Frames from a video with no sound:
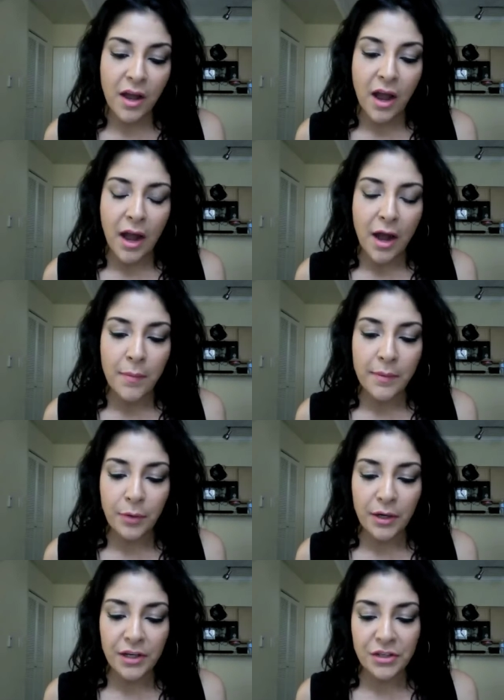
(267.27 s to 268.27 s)
Um, I'm
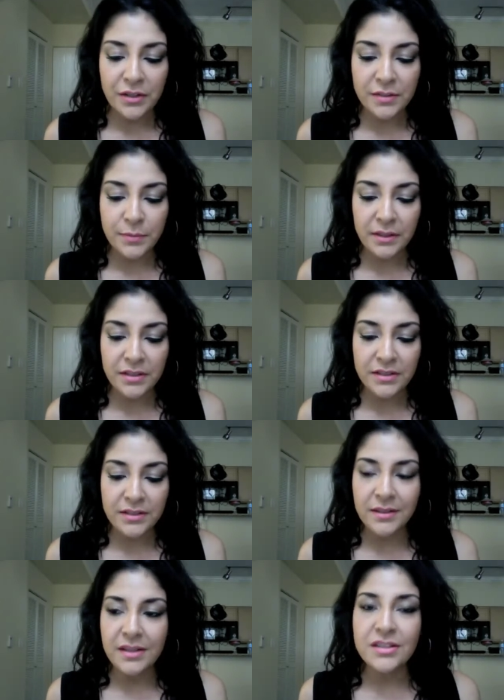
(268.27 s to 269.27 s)
pretty sure it's, it's,
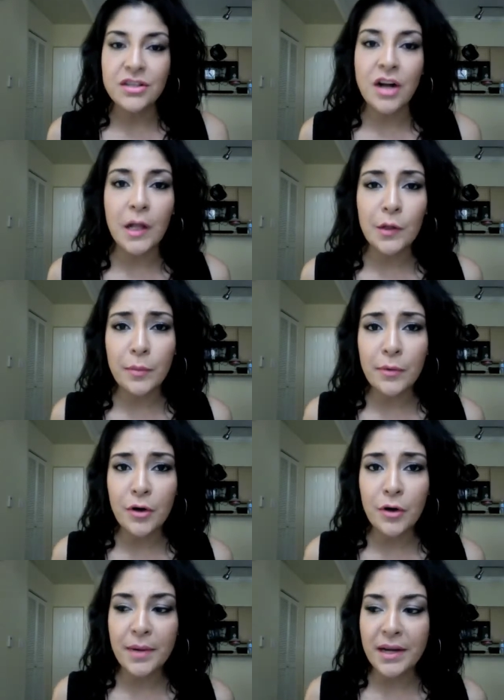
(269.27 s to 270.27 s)
it's
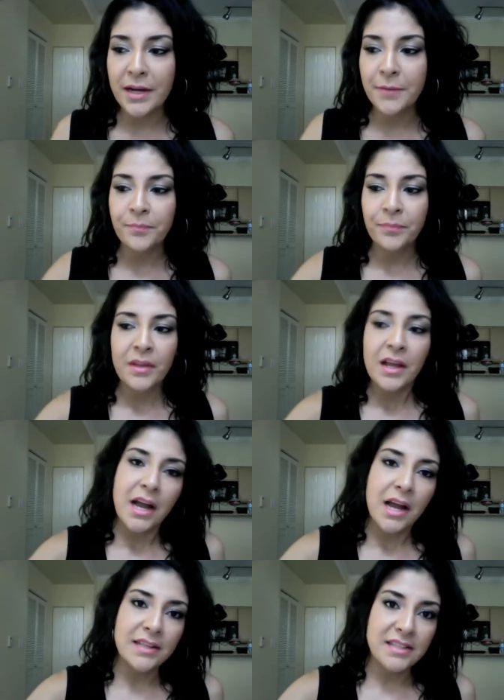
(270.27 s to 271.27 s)
tolerable, but
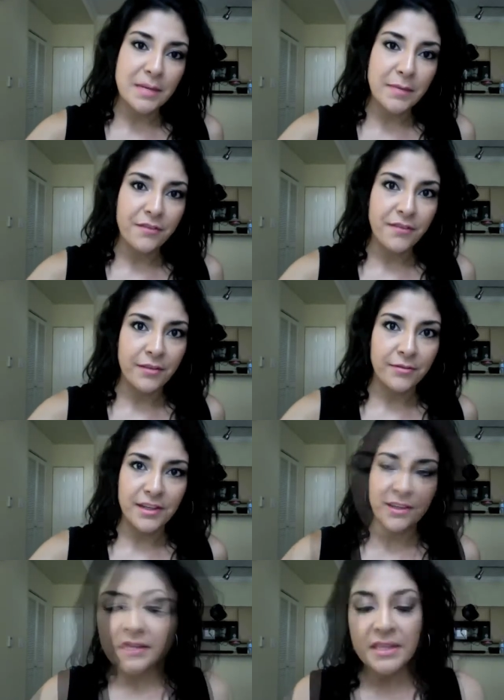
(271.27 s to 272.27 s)
it's not my
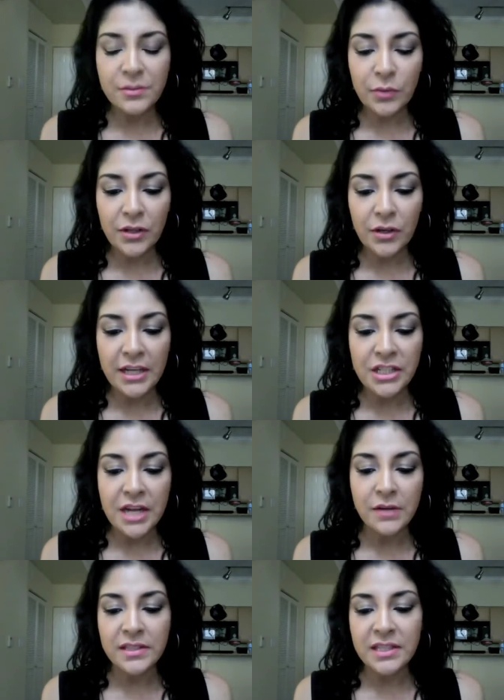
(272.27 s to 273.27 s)
favorite. But this is one of their
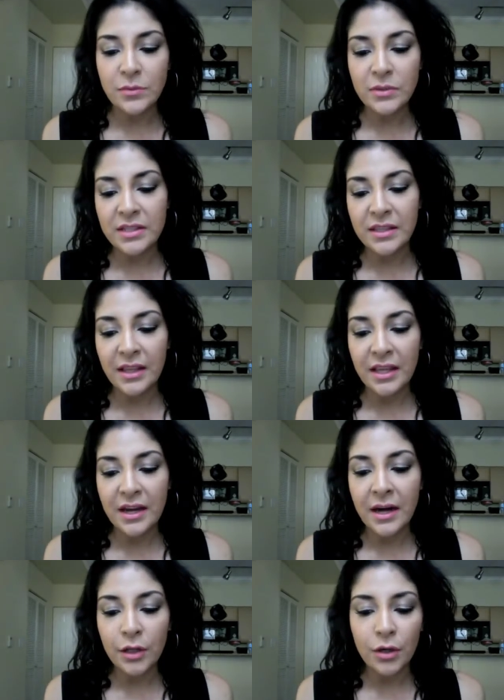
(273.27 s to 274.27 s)
eyeshadows, and this one's in the
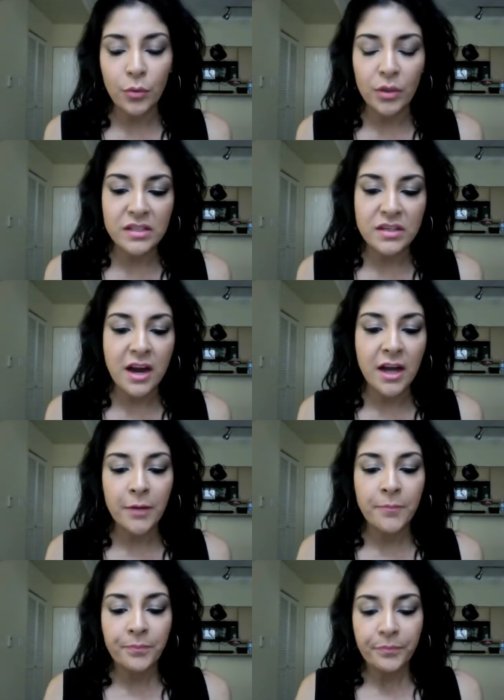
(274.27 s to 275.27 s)
color
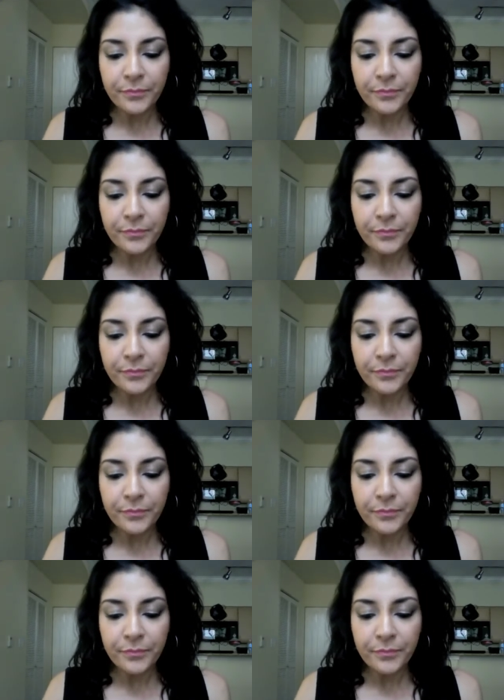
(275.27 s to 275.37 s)
Woodstock.